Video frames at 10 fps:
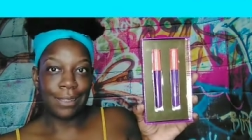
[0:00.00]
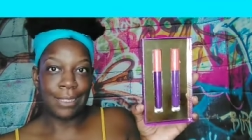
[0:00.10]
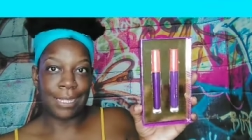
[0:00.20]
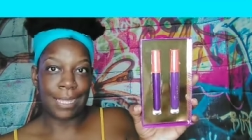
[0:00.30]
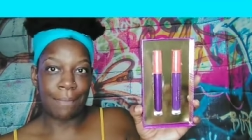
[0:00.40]

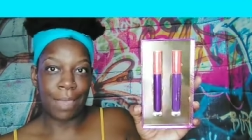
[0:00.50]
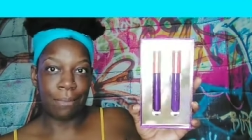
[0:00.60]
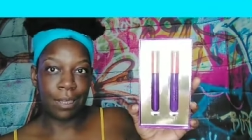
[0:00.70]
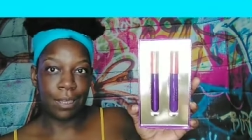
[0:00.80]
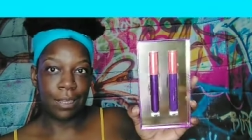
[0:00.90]
Look at that,
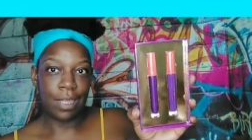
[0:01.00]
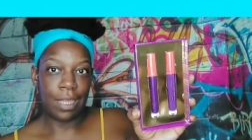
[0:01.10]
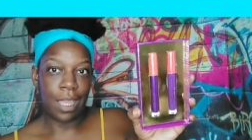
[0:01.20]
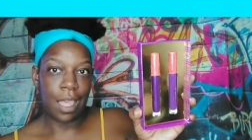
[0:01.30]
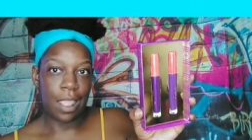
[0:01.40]
baby.
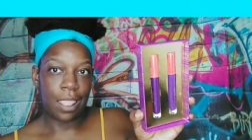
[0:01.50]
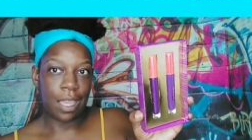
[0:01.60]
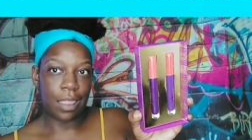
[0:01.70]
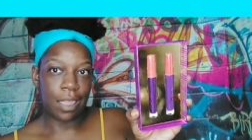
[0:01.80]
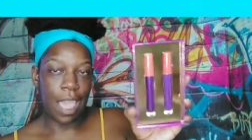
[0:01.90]
Look
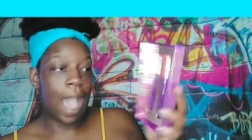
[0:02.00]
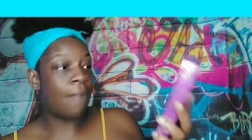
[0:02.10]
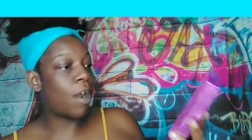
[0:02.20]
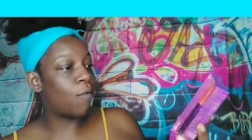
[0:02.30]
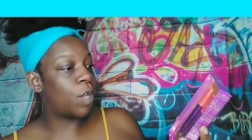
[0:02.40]
at that.
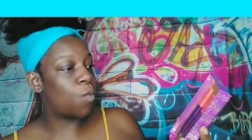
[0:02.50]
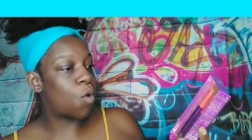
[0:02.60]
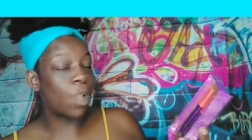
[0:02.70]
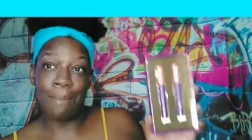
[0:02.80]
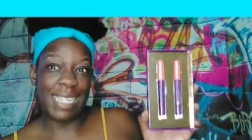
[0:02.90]
I've already
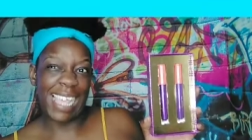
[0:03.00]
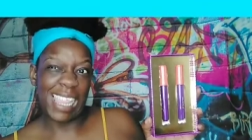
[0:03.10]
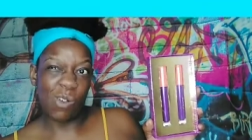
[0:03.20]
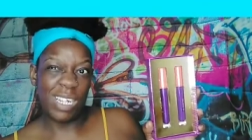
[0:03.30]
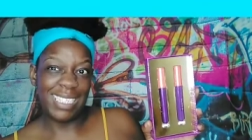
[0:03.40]
wore the
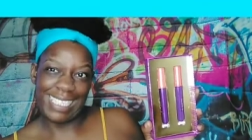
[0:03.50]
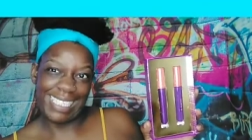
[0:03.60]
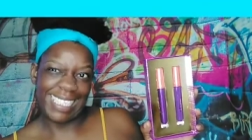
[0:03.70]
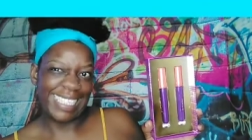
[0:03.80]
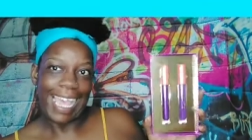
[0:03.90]
metallic one,
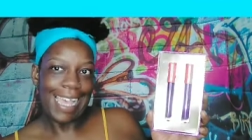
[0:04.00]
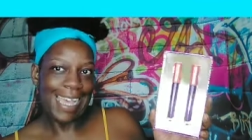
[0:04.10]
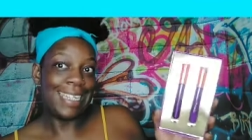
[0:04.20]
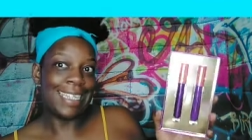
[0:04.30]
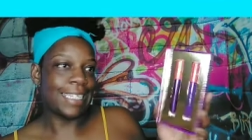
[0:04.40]

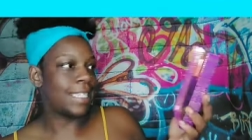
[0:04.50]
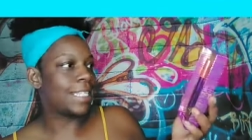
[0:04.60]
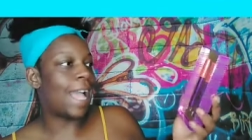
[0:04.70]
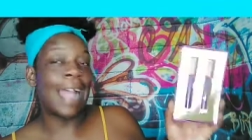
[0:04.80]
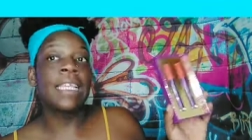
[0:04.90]
I dug into
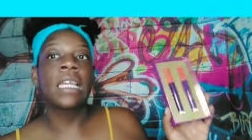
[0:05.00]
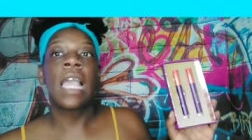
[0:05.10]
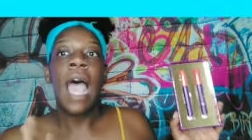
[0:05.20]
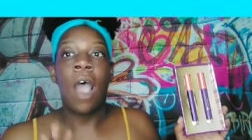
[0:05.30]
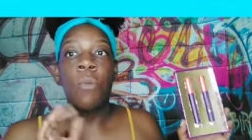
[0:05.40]
this. I dug.
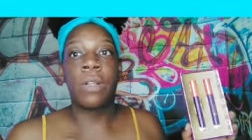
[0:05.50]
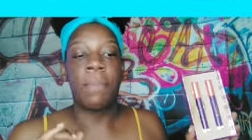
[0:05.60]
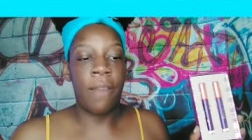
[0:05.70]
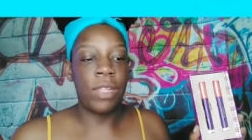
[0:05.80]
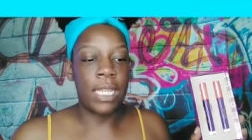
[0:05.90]
I opened up
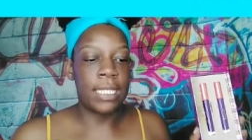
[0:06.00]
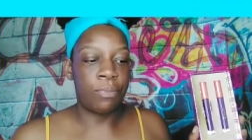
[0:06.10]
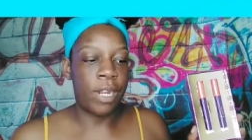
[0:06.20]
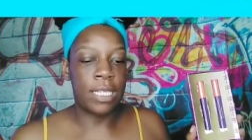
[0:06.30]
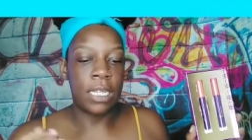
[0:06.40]
everything and
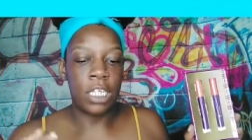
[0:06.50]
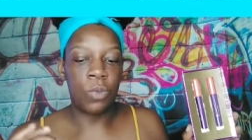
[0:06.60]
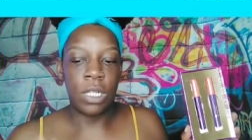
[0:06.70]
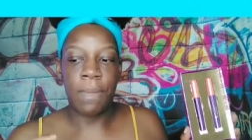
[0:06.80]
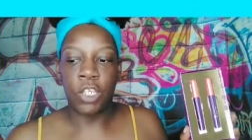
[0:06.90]
separated because I just
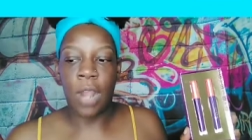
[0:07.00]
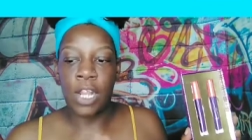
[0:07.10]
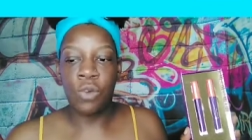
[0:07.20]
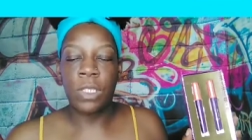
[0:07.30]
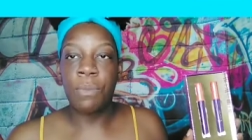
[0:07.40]
wanted to make sure. I
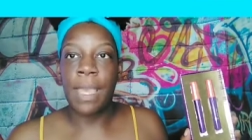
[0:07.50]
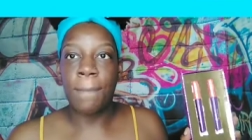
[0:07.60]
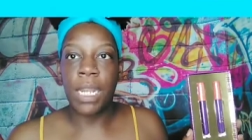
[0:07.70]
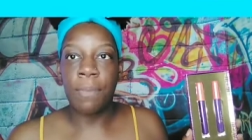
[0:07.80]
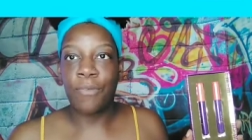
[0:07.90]
knew it was going to be a
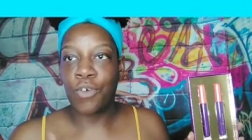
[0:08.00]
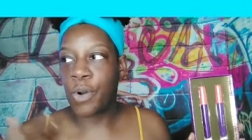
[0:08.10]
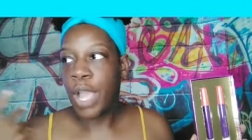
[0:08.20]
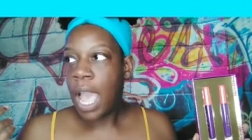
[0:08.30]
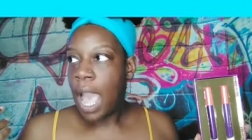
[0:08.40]
minute
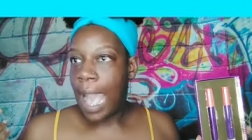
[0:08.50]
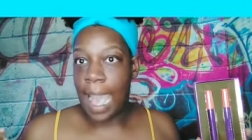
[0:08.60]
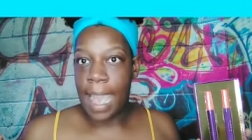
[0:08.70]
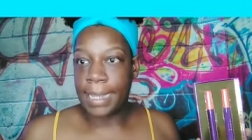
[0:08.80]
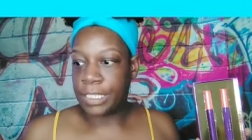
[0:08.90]
before
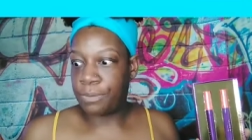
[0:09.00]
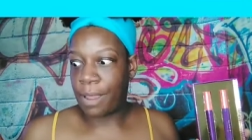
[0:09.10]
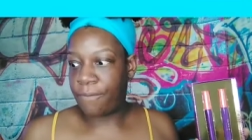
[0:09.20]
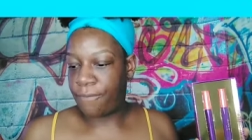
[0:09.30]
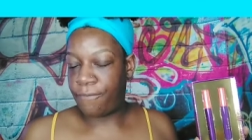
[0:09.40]
I do my
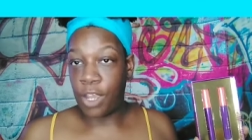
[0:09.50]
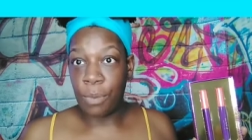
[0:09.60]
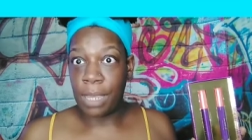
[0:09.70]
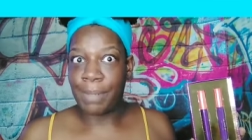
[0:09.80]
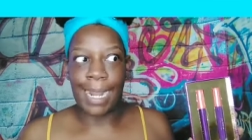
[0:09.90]

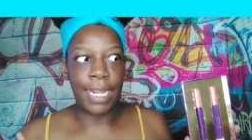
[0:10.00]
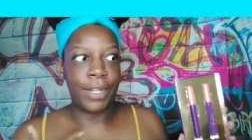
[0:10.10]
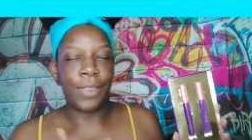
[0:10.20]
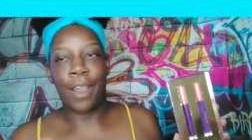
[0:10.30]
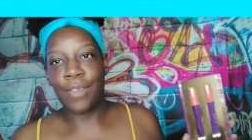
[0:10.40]
filming, but I didn't
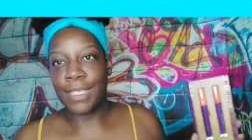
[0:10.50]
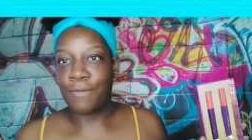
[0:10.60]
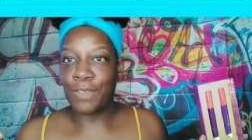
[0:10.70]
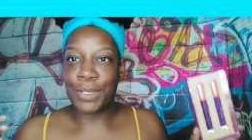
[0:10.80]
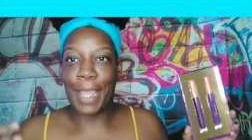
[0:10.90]
know that all this
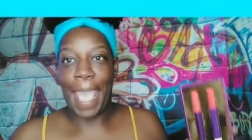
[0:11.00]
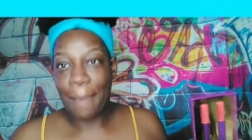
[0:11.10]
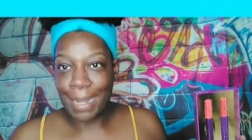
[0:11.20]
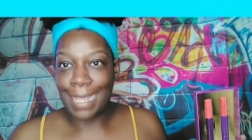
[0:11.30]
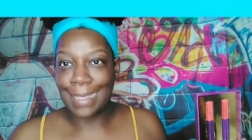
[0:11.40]
stuff was going to
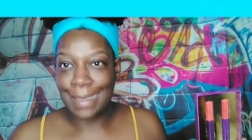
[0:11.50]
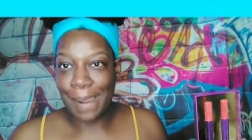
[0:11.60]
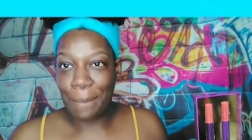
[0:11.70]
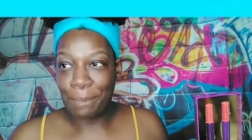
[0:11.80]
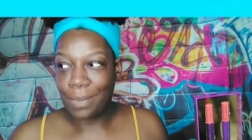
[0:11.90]
happen at the
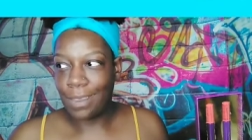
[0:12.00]
time.